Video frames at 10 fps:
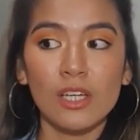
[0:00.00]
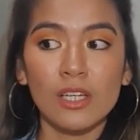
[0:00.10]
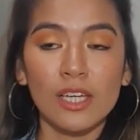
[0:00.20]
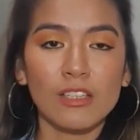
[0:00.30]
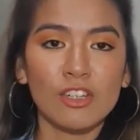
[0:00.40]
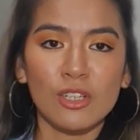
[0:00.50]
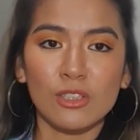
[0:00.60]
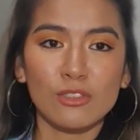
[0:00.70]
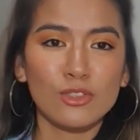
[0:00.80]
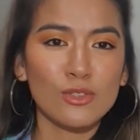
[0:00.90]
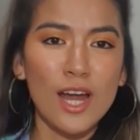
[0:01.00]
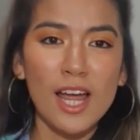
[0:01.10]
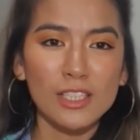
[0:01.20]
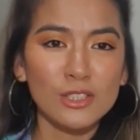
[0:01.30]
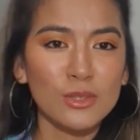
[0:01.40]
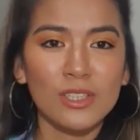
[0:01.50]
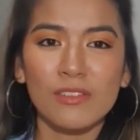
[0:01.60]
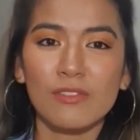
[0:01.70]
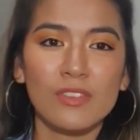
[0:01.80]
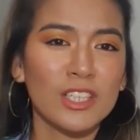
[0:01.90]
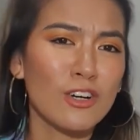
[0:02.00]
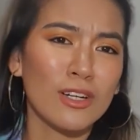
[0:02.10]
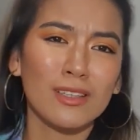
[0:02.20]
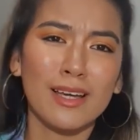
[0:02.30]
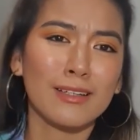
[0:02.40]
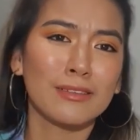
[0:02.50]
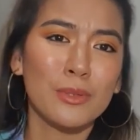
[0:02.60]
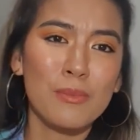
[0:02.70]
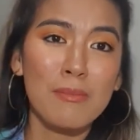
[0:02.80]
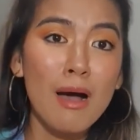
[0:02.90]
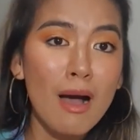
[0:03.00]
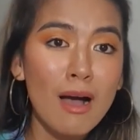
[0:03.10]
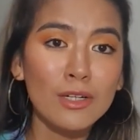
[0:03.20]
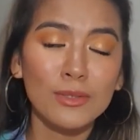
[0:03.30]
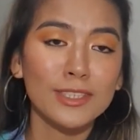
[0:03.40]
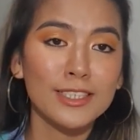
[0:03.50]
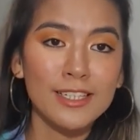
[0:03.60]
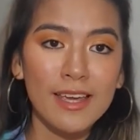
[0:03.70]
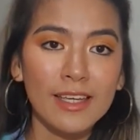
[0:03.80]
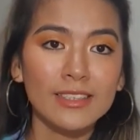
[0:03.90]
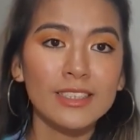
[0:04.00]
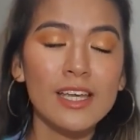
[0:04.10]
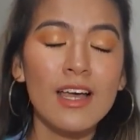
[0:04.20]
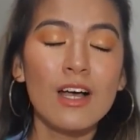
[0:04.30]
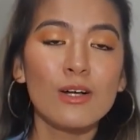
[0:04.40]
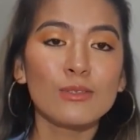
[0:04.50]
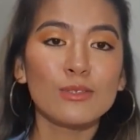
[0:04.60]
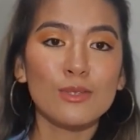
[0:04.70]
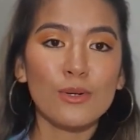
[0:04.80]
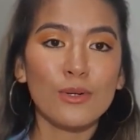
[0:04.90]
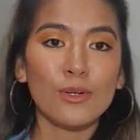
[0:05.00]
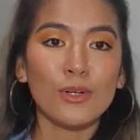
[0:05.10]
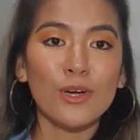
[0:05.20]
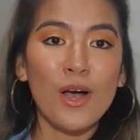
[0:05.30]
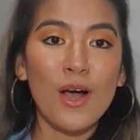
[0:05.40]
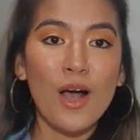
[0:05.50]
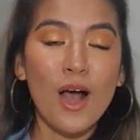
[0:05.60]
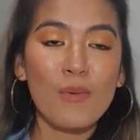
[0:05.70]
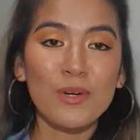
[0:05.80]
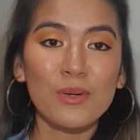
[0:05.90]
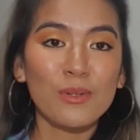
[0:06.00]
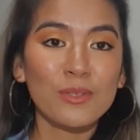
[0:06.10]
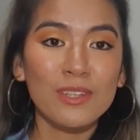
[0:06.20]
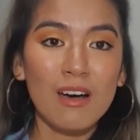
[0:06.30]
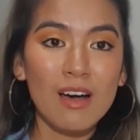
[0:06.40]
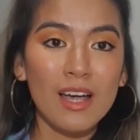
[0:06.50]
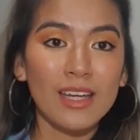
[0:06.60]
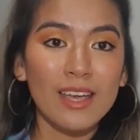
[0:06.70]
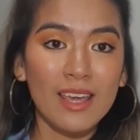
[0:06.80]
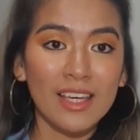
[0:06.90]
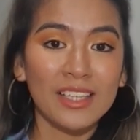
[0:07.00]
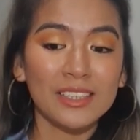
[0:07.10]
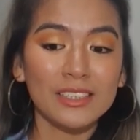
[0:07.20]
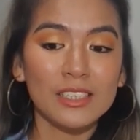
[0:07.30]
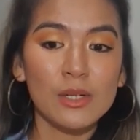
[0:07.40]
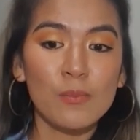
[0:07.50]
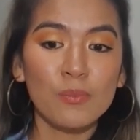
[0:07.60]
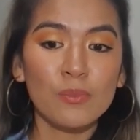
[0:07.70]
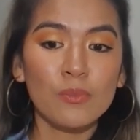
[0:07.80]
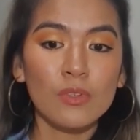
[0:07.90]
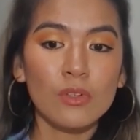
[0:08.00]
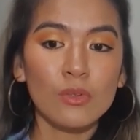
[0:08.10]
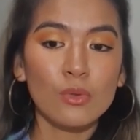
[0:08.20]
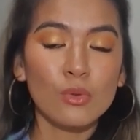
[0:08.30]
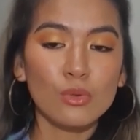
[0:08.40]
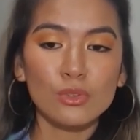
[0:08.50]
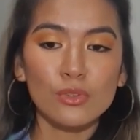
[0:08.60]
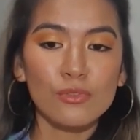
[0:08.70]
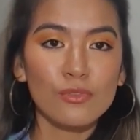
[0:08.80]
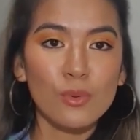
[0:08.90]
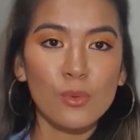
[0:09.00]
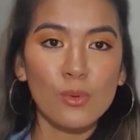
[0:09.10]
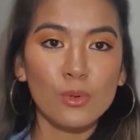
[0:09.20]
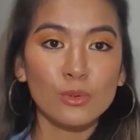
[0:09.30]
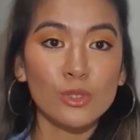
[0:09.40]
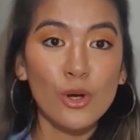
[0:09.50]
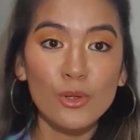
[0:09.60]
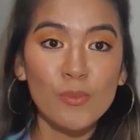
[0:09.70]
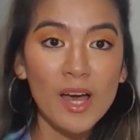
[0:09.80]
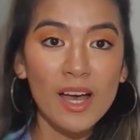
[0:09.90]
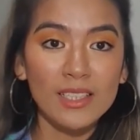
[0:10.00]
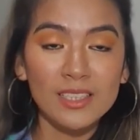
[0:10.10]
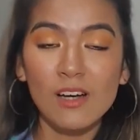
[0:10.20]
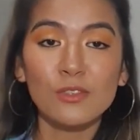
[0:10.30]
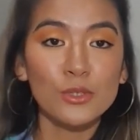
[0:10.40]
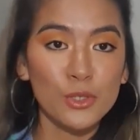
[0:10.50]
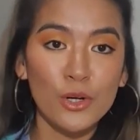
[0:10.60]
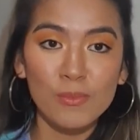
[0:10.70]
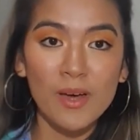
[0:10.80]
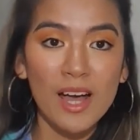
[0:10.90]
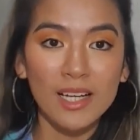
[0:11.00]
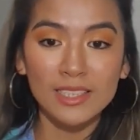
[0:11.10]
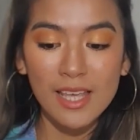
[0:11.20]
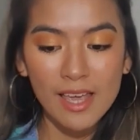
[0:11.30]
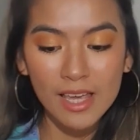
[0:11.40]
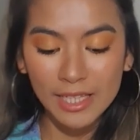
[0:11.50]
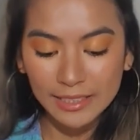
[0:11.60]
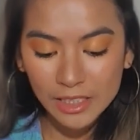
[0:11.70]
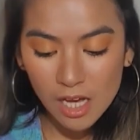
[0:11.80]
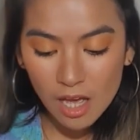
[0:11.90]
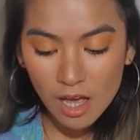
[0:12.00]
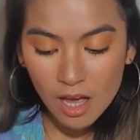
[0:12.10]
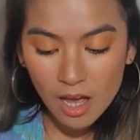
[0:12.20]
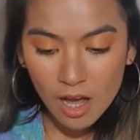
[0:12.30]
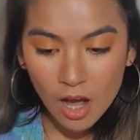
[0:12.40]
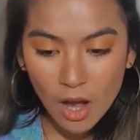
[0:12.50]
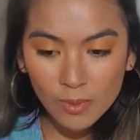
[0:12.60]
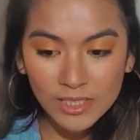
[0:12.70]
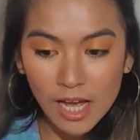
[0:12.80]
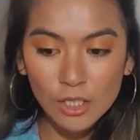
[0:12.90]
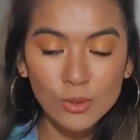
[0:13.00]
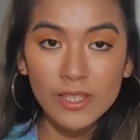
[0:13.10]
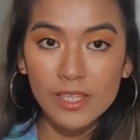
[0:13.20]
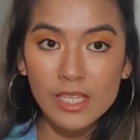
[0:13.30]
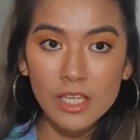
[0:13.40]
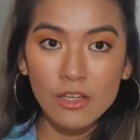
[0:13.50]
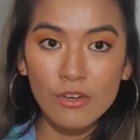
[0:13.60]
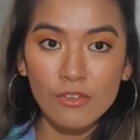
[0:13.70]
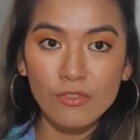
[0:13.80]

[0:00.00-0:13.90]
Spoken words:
it got scratched or it got like a little mark or a dent. So I went online and looked for tote bags after tote bags, and I was actually thinking of